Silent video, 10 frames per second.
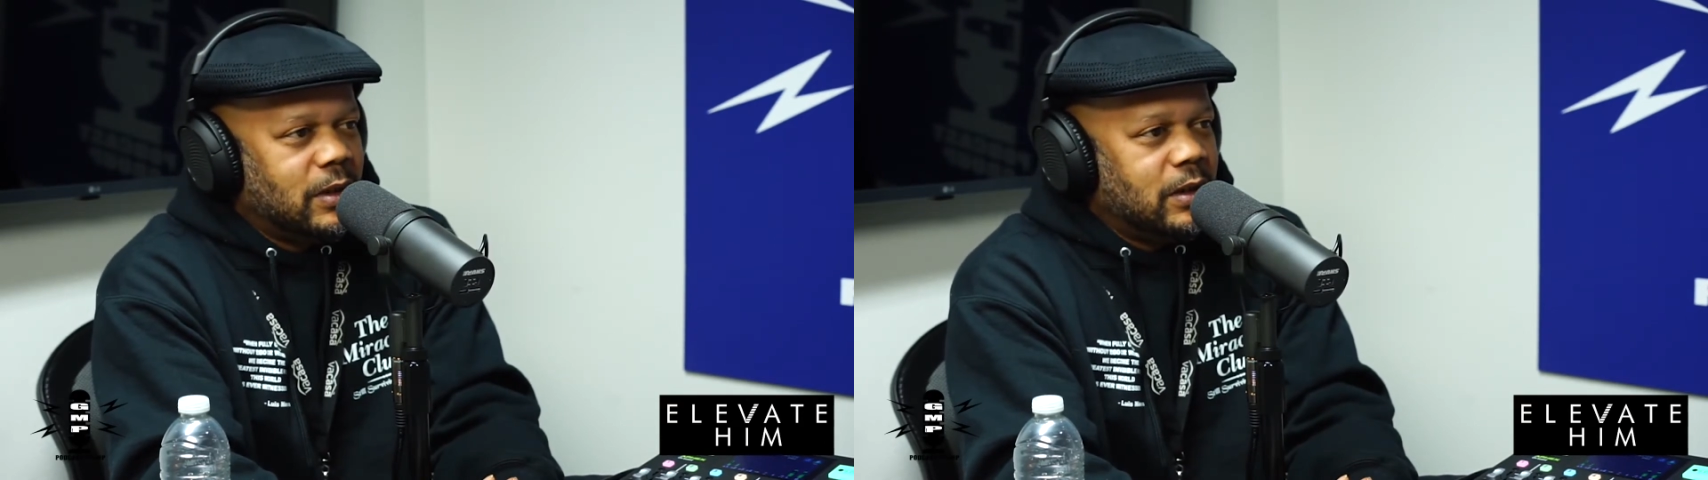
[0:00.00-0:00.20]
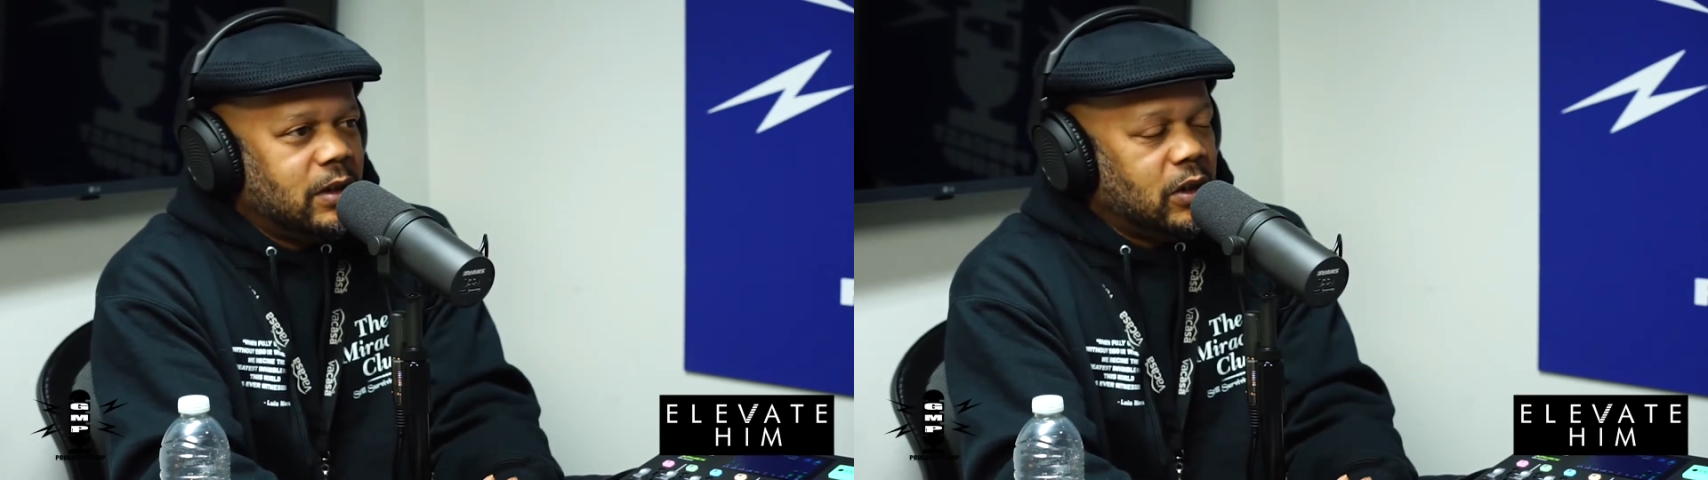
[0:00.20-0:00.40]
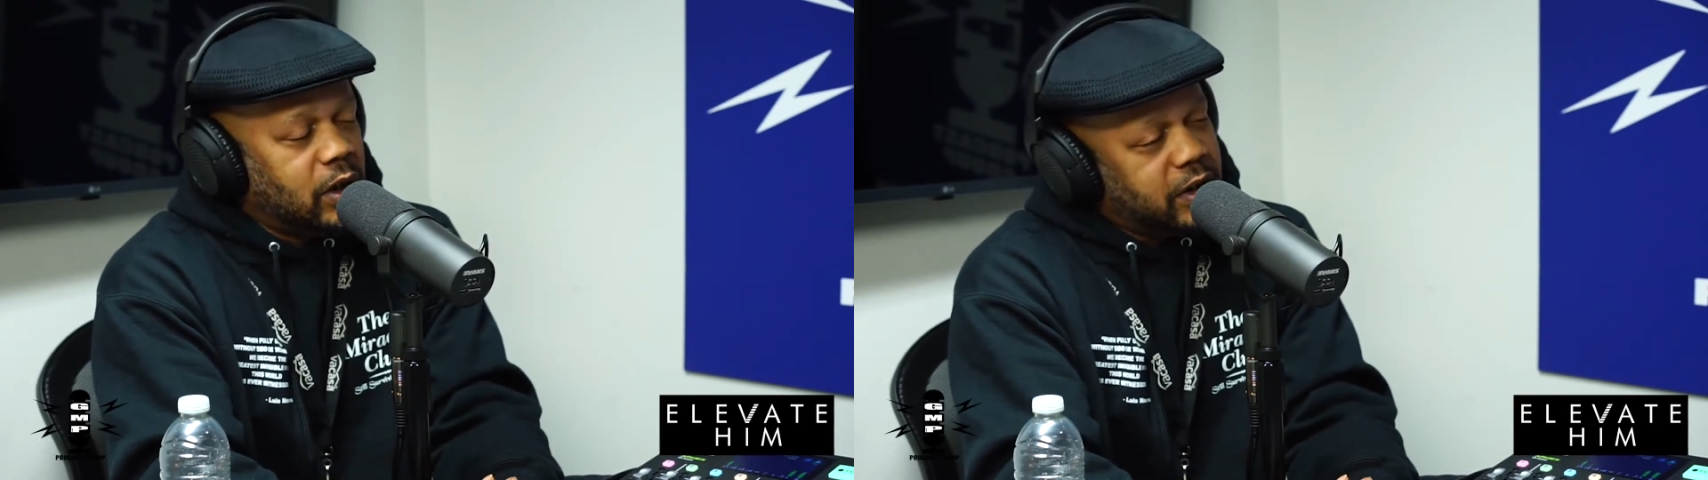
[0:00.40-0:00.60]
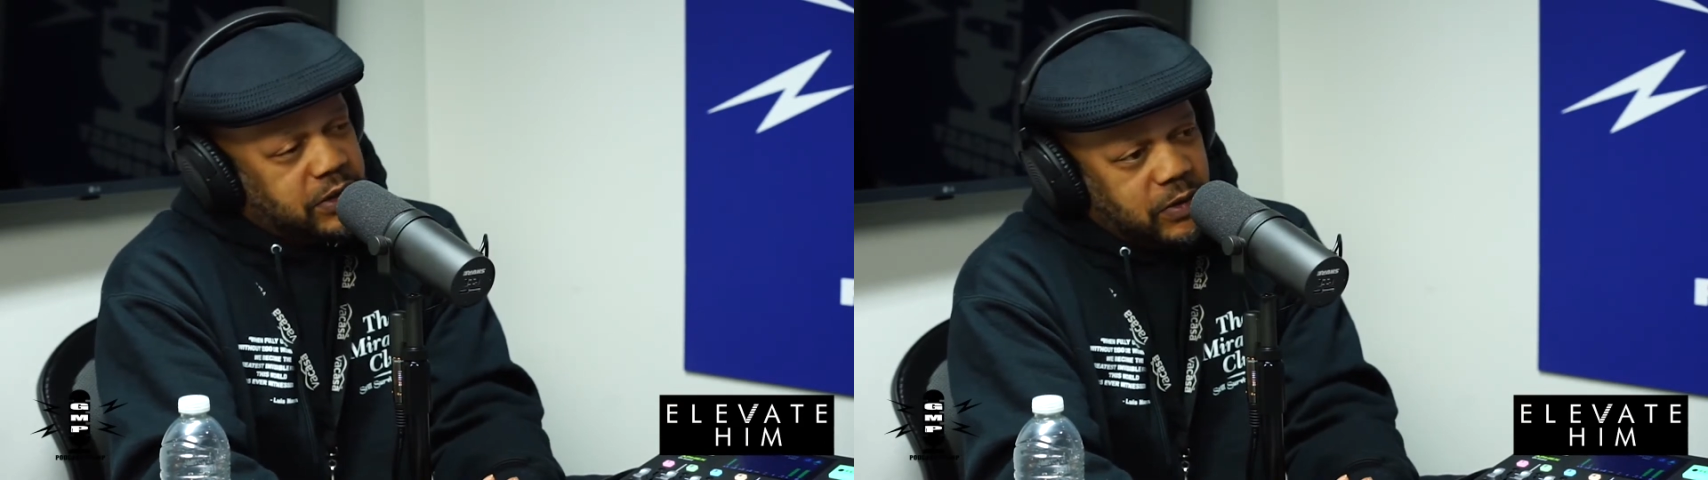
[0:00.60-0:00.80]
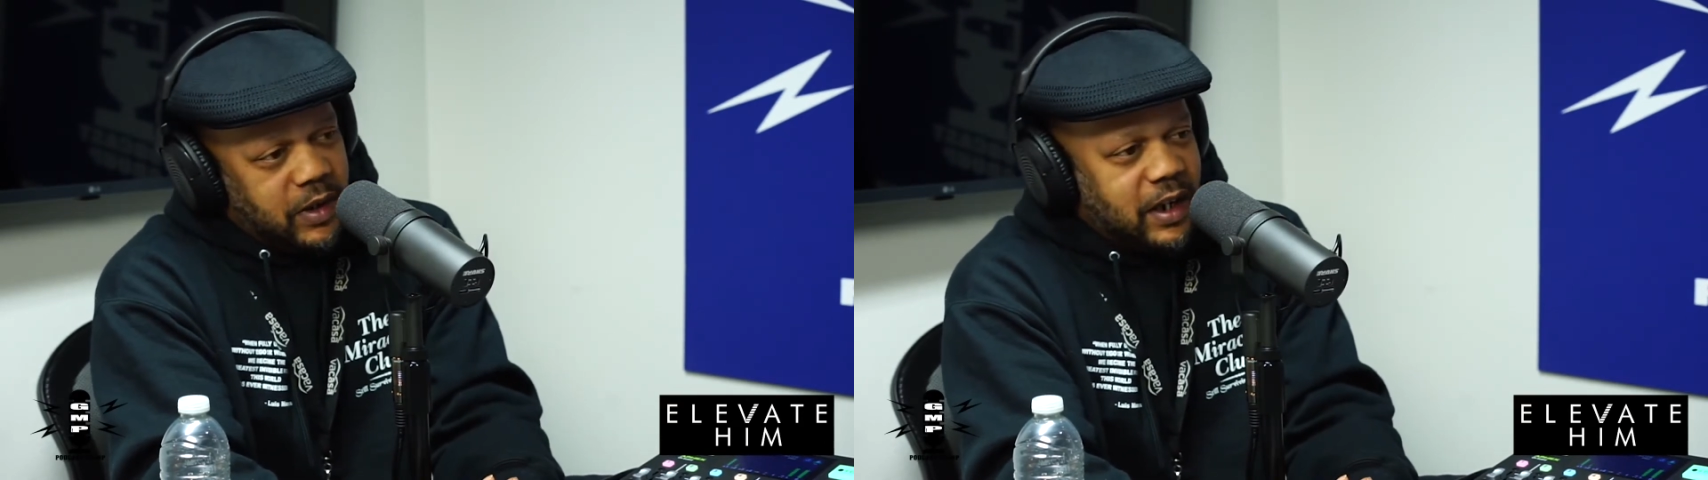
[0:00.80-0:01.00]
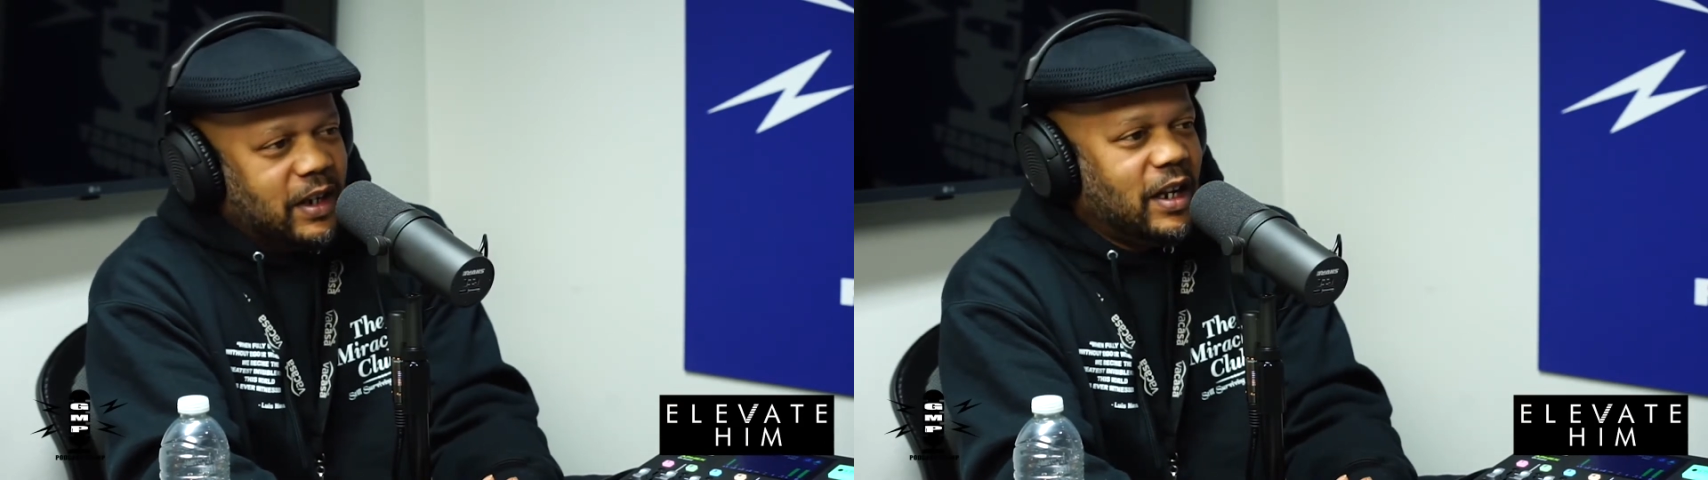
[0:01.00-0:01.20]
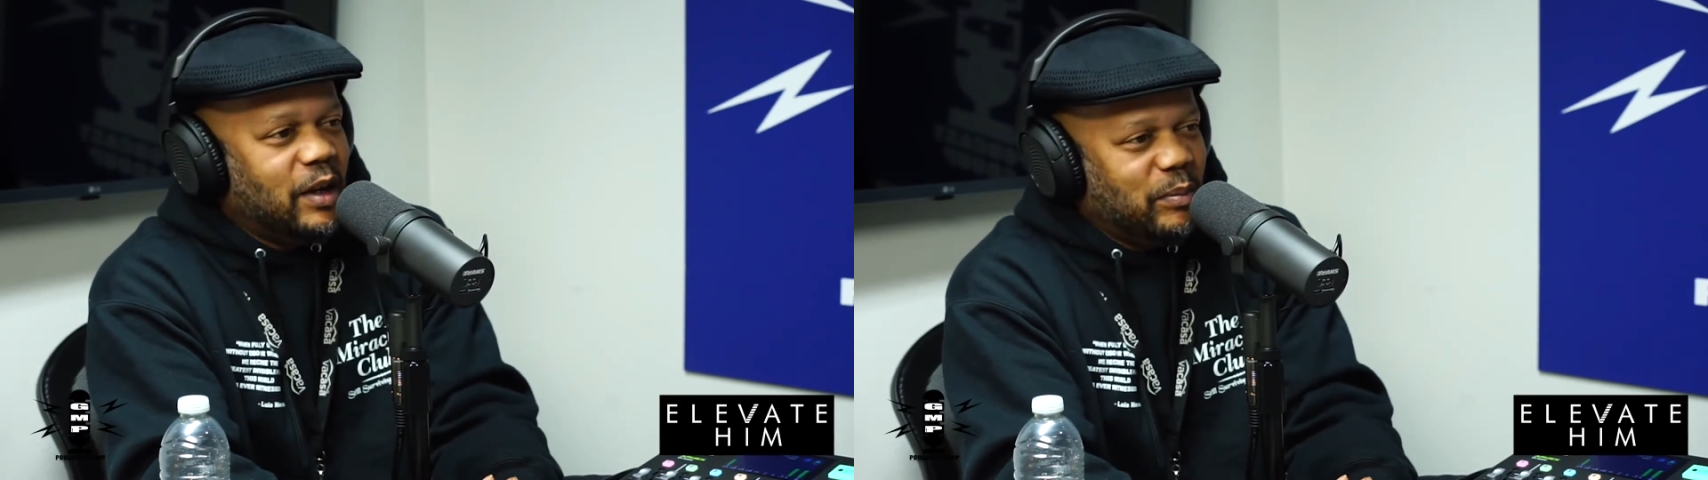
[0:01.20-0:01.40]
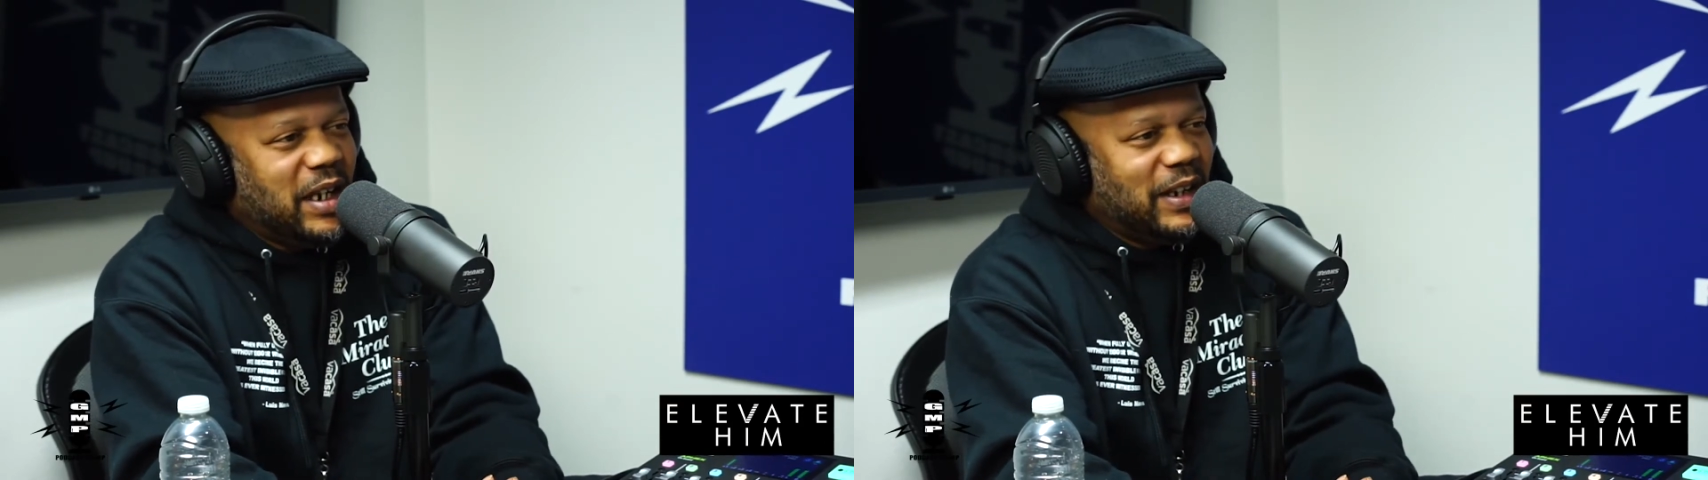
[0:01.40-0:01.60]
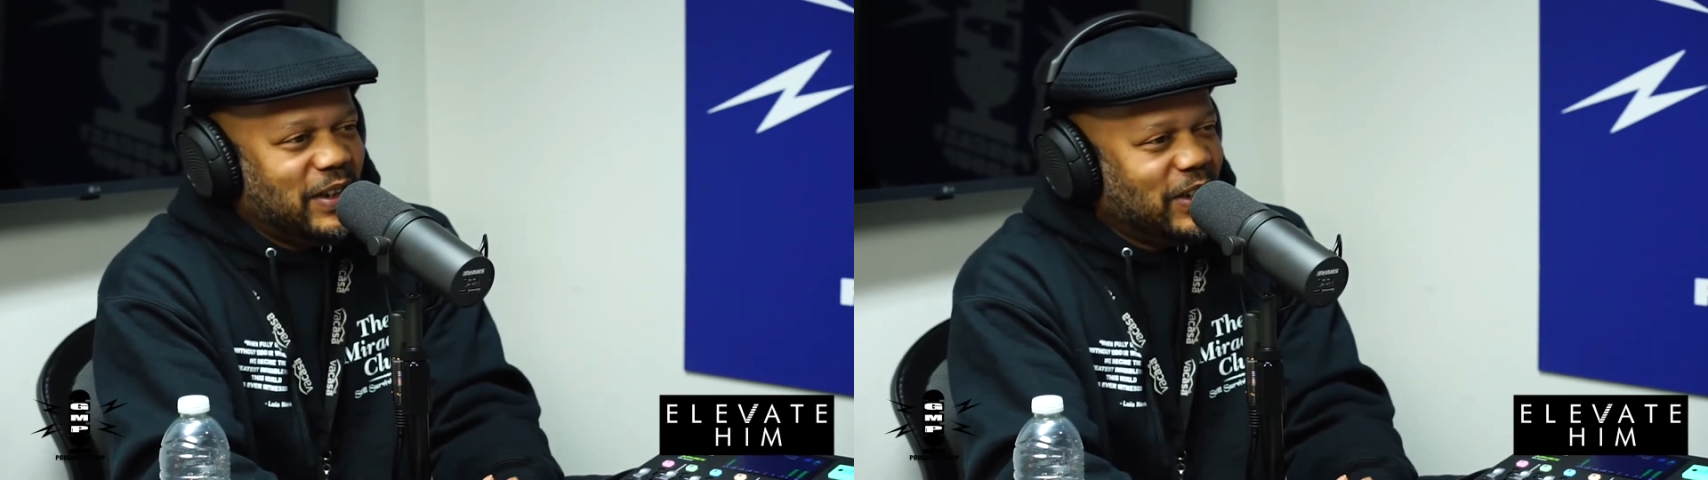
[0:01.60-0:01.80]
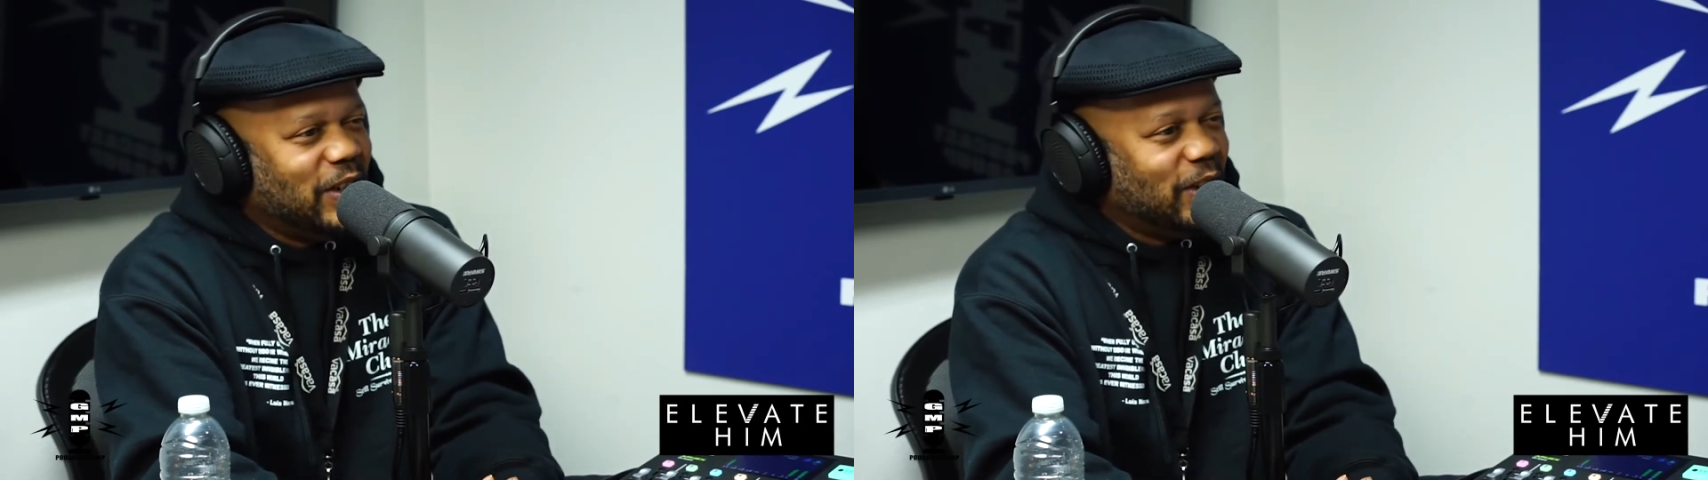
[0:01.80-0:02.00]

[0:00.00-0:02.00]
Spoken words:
You're lesser than a man, you know.